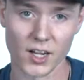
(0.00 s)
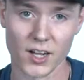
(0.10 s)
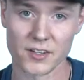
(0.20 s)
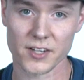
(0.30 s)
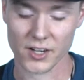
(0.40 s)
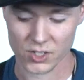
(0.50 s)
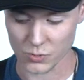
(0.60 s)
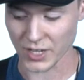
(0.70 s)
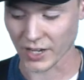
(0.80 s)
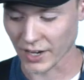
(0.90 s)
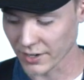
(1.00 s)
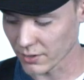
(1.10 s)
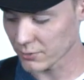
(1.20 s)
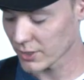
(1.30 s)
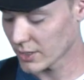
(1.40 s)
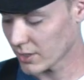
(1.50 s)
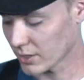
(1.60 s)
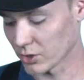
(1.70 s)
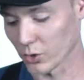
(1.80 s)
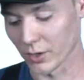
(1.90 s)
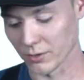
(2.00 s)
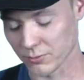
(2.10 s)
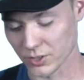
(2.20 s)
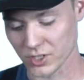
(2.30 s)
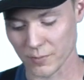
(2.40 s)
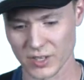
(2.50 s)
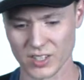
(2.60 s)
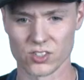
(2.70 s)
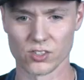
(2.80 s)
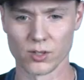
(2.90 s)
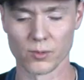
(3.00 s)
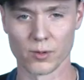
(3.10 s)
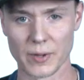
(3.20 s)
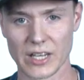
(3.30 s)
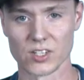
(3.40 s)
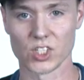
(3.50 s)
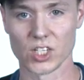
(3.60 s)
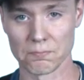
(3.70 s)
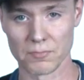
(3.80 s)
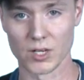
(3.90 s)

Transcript: context, we kind of are going for something that's a little more bassy and